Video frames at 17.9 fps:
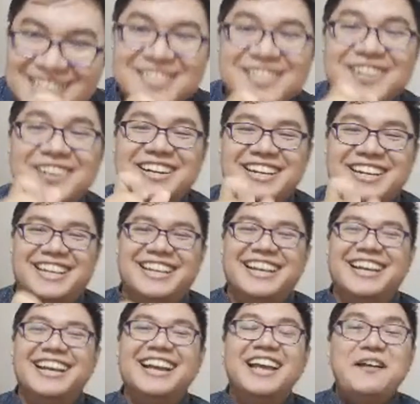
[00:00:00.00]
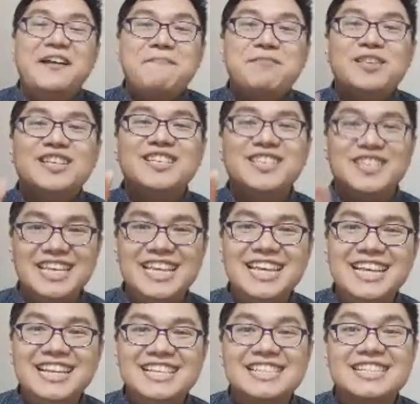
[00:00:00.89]
Sorry,
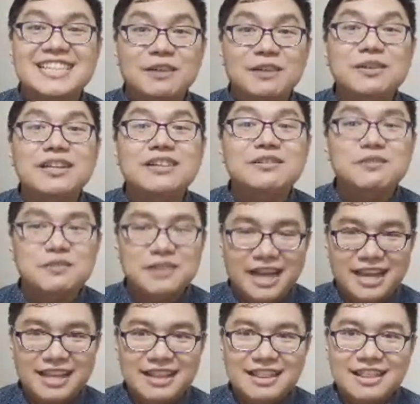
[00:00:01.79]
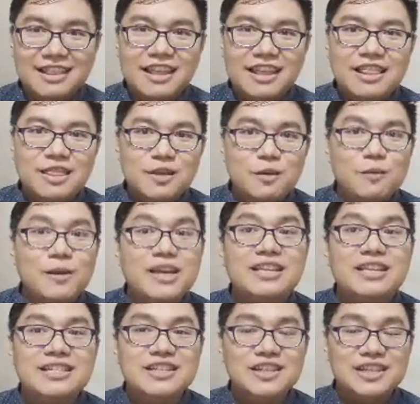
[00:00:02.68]
she sounded right in the way
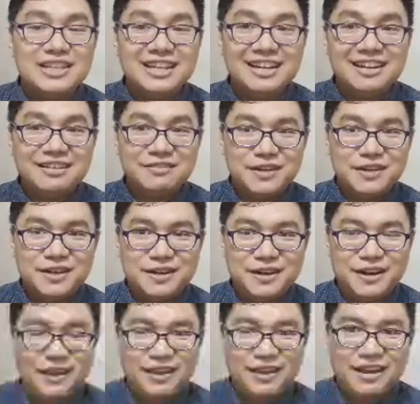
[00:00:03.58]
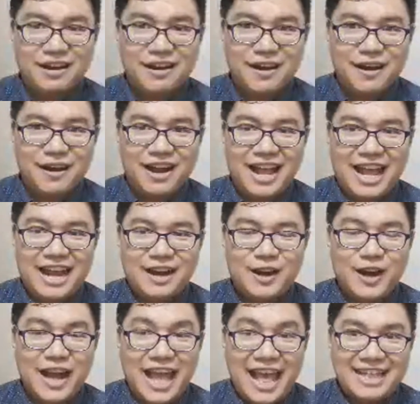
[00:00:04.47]
that she delivered
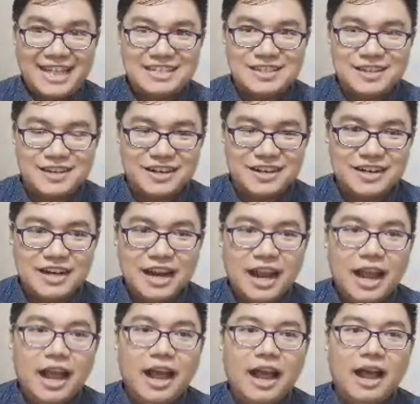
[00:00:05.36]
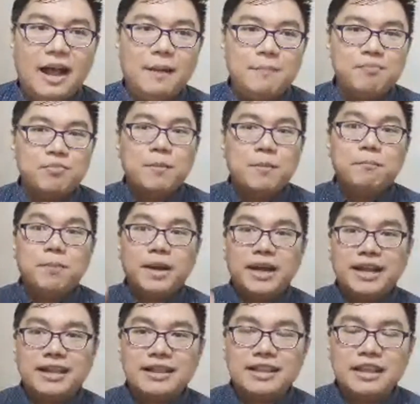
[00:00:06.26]
her answer.
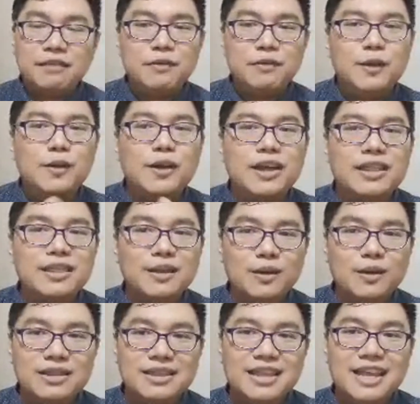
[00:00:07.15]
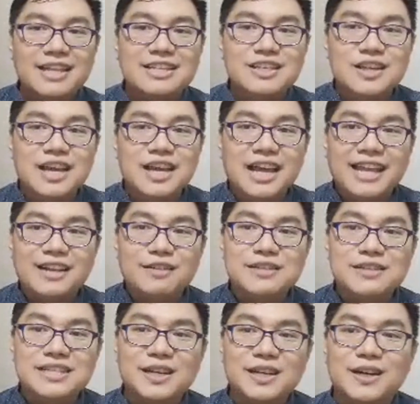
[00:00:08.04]
But if you look at the content, she kind of
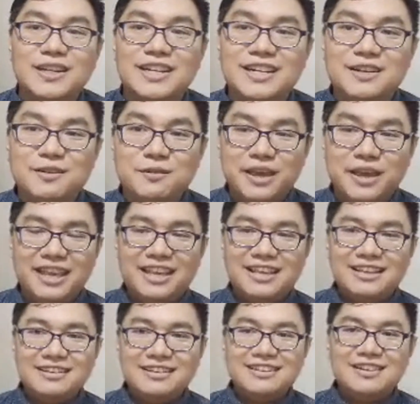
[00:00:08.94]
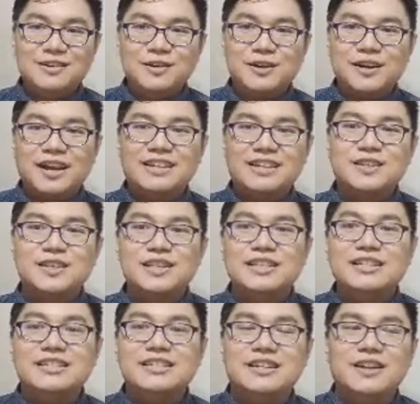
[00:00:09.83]
skirted away, or rather,
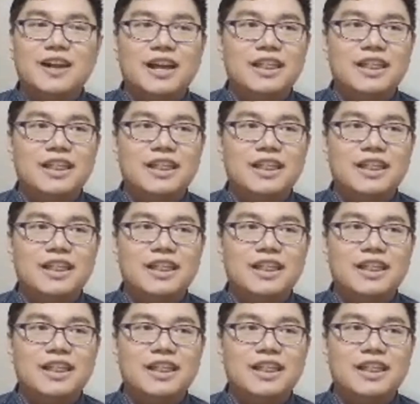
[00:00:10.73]
she